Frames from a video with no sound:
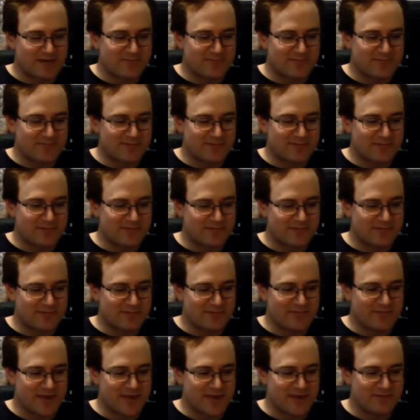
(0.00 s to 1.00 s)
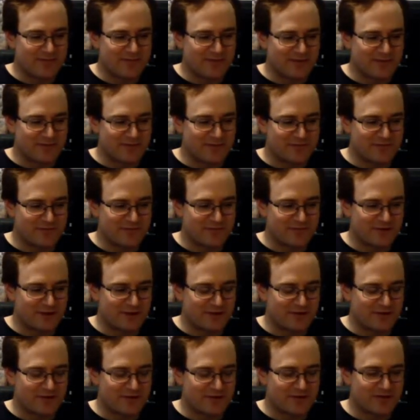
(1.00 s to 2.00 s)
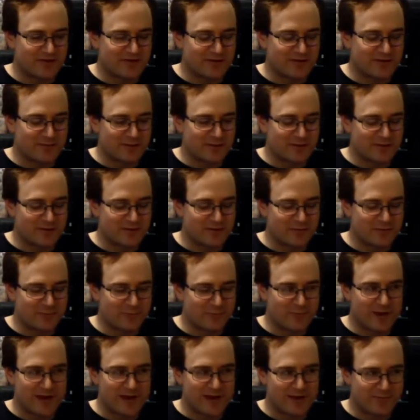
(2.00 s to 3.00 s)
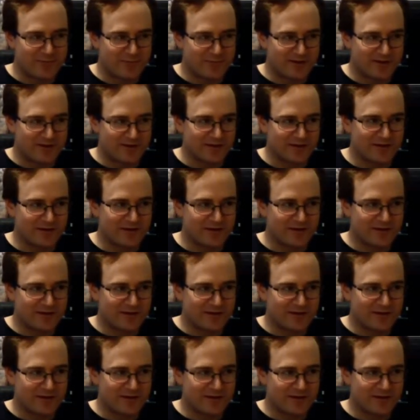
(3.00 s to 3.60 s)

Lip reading: The fan base for Godzilla is probably way bigger